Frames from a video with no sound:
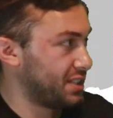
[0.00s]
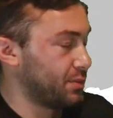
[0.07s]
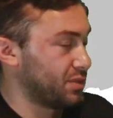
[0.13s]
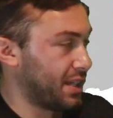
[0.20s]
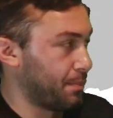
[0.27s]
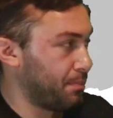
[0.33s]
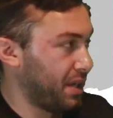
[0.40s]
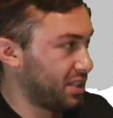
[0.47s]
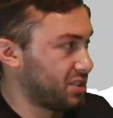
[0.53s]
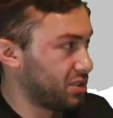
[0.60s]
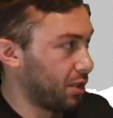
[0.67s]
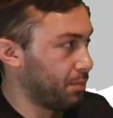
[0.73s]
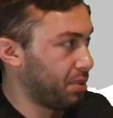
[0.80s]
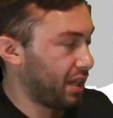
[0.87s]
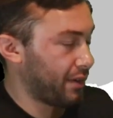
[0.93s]
He was a big
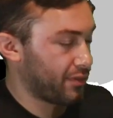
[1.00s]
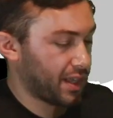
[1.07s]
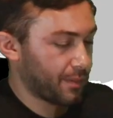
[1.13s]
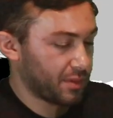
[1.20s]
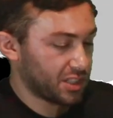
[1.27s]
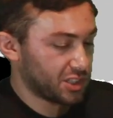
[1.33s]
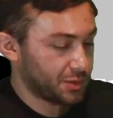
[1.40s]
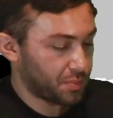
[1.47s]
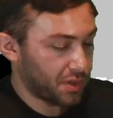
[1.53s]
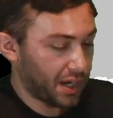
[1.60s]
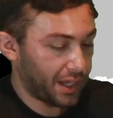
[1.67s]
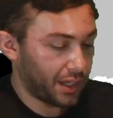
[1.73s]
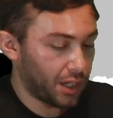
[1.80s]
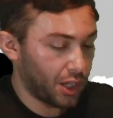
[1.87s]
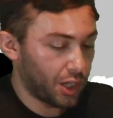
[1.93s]
stud player for them in the
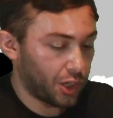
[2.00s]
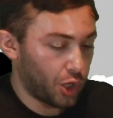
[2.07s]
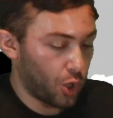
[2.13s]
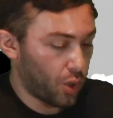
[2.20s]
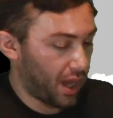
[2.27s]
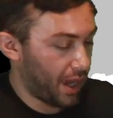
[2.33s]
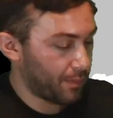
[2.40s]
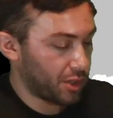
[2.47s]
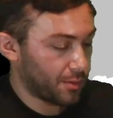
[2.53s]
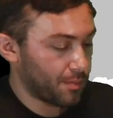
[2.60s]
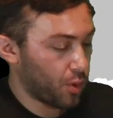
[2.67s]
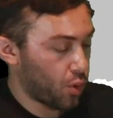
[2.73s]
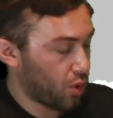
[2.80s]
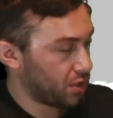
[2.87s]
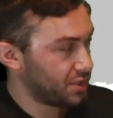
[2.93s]
spring. Noah
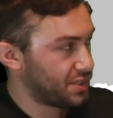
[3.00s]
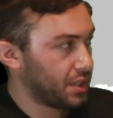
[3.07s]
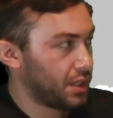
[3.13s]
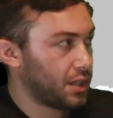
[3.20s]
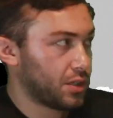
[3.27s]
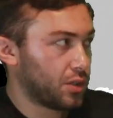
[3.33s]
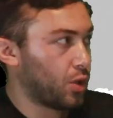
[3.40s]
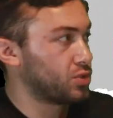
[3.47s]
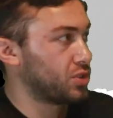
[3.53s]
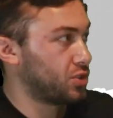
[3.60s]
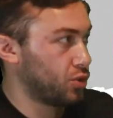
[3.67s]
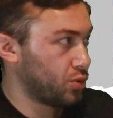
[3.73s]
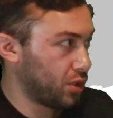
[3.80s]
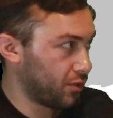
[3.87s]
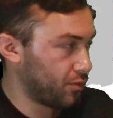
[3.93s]
Ebner-Boris, those are
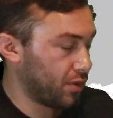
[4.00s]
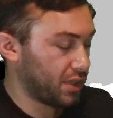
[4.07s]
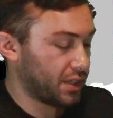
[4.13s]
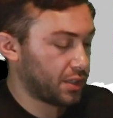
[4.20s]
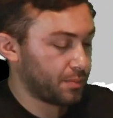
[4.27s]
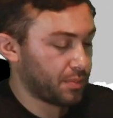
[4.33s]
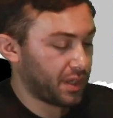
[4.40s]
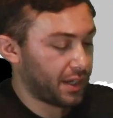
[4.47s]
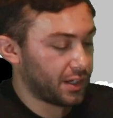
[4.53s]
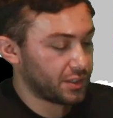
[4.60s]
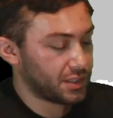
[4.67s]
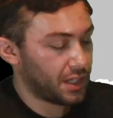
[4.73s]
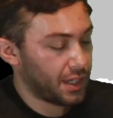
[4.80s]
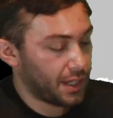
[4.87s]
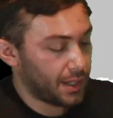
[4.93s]
two really good
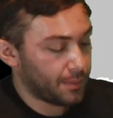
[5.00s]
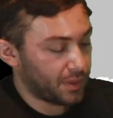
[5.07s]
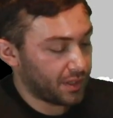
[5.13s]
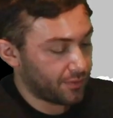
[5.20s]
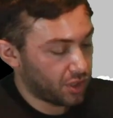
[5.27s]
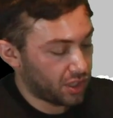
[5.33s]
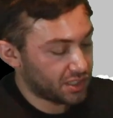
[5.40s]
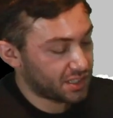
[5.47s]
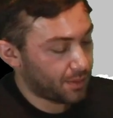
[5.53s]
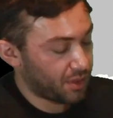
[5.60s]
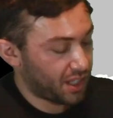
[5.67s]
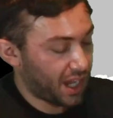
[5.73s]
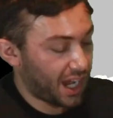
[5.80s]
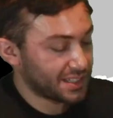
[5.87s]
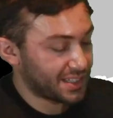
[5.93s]
players. But if you look at some of
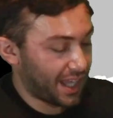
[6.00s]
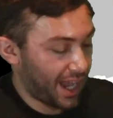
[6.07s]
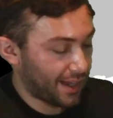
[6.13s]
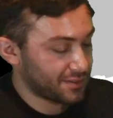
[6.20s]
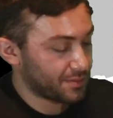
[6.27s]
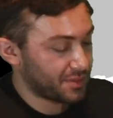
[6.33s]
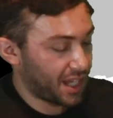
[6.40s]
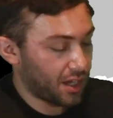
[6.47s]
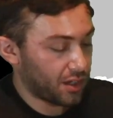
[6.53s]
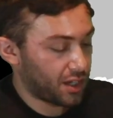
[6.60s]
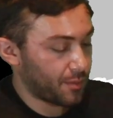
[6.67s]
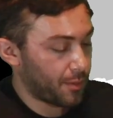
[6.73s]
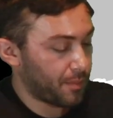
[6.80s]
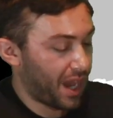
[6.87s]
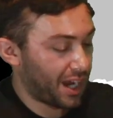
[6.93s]
the guys, they have some talent
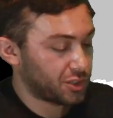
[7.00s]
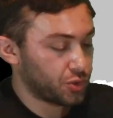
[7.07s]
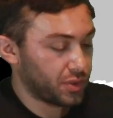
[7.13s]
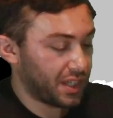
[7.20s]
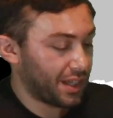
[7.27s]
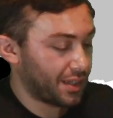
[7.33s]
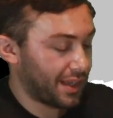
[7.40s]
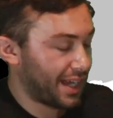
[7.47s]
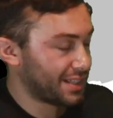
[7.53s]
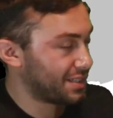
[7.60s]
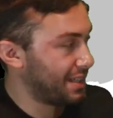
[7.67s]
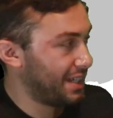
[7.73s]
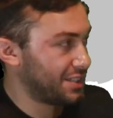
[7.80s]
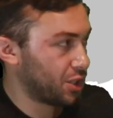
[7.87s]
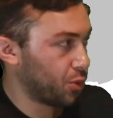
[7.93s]
coming back. Julian Glantz
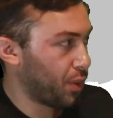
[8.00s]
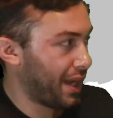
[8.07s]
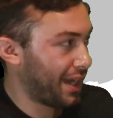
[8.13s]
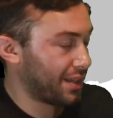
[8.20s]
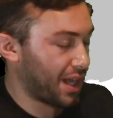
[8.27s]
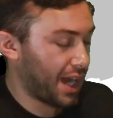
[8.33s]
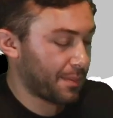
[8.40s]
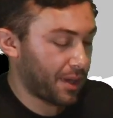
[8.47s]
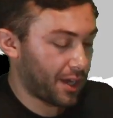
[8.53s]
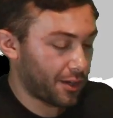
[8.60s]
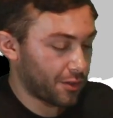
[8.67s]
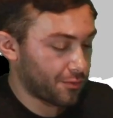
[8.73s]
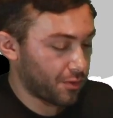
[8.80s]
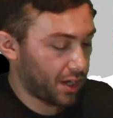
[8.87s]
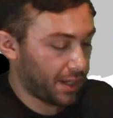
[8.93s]
leads the way at
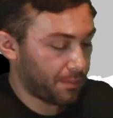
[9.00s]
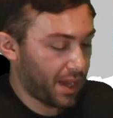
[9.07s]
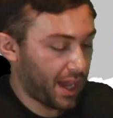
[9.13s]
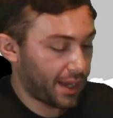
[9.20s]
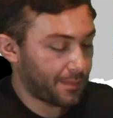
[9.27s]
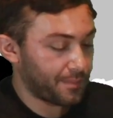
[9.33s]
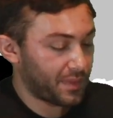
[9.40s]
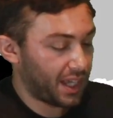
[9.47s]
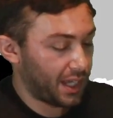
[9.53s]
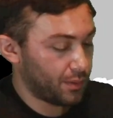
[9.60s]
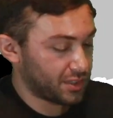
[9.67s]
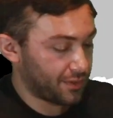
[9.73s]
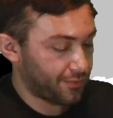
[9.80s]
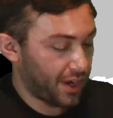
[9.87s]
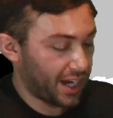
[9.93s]
linebacker and running back. He
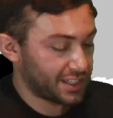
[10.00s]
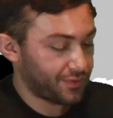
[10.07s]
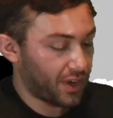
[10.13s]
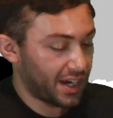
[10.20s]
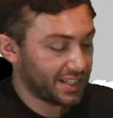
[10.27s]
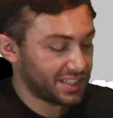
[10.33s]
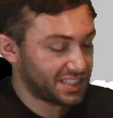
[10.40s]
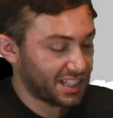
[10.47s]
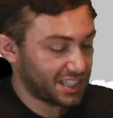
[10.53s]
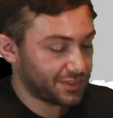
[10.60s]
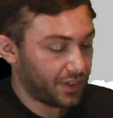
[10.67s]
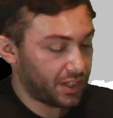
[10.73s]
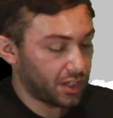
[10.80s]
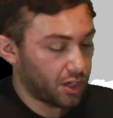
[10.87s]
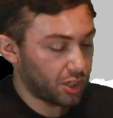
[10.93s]
was a Frank's finest, 6
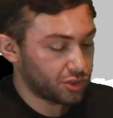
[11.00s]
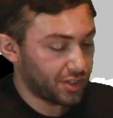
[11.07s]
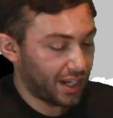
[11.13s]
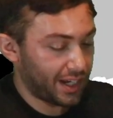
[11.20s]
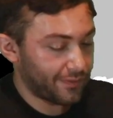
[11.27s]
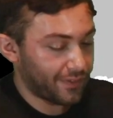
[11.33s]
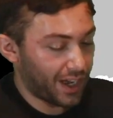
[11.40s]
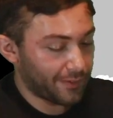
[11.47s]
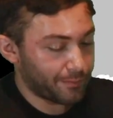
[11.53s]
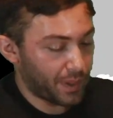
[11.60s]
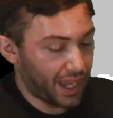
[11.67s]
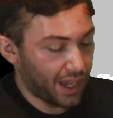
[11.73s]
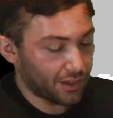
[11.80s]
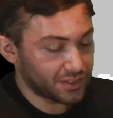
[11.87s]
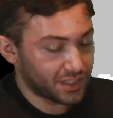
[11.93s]
feet, 185
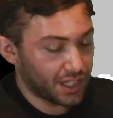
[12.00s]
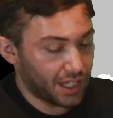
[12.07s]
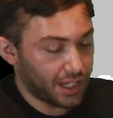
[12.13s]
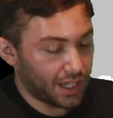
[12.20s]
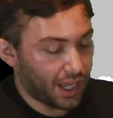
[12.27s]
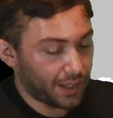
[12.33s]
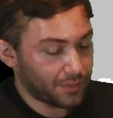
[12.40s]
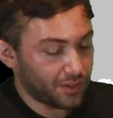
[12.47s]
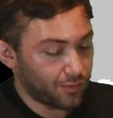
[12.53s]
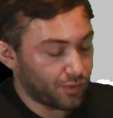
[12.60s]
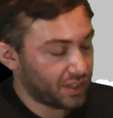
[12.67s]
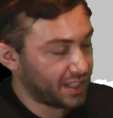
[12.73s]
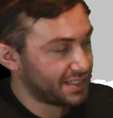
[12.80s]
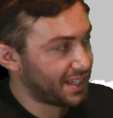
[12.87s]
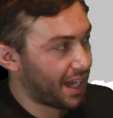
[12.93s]
pounds, a
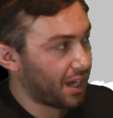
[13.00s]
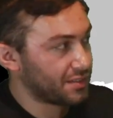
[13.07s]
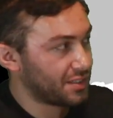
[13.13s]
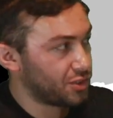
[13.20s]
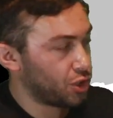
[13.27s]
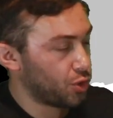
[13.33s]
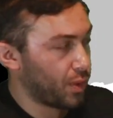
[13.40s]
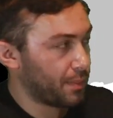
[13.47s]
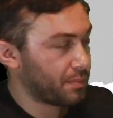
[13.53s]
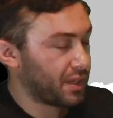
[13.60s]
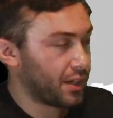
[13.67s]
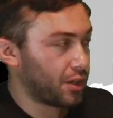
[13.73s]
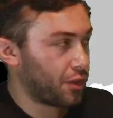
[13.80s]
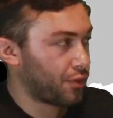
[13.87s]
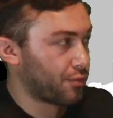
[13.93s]
really talented two-way
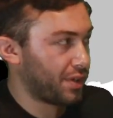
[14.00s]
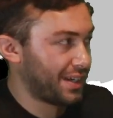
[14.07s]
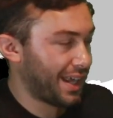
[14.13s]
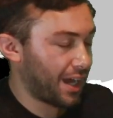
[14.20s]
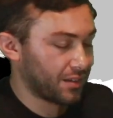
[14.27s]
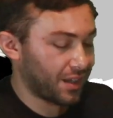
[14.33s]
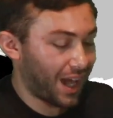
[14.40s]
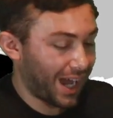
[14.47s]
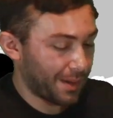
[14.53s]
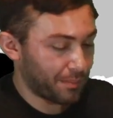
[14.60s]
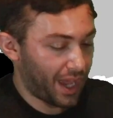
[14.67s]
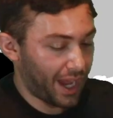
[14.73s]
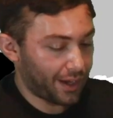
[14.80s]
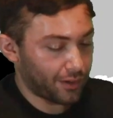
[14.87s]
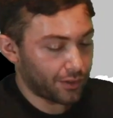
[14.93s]
player, 3-down
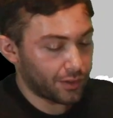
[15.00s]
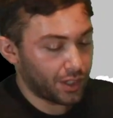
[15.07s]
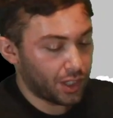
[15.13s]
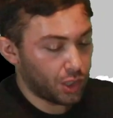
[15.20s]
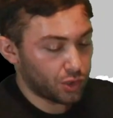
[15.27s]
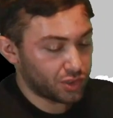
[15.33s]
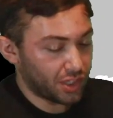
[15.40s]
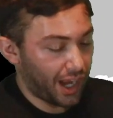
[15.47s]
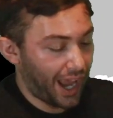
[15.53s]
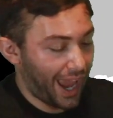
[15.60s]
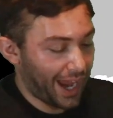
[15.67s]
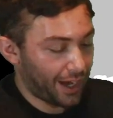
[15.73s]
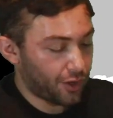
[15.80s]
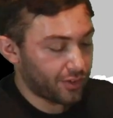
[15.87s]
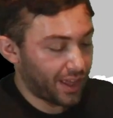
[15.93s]
linebacker who's going to
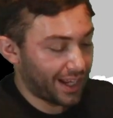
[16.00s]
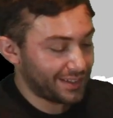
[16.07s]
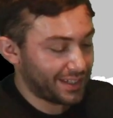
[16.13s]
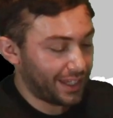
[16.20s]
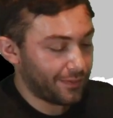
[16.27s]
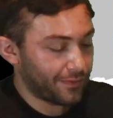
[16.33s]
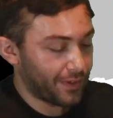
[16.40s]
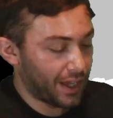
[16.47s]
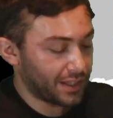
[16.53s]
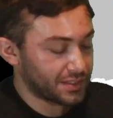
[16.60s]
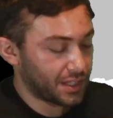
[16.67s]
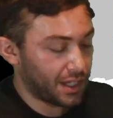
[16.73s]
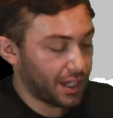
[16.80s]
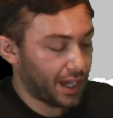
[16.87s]
anchor that defense.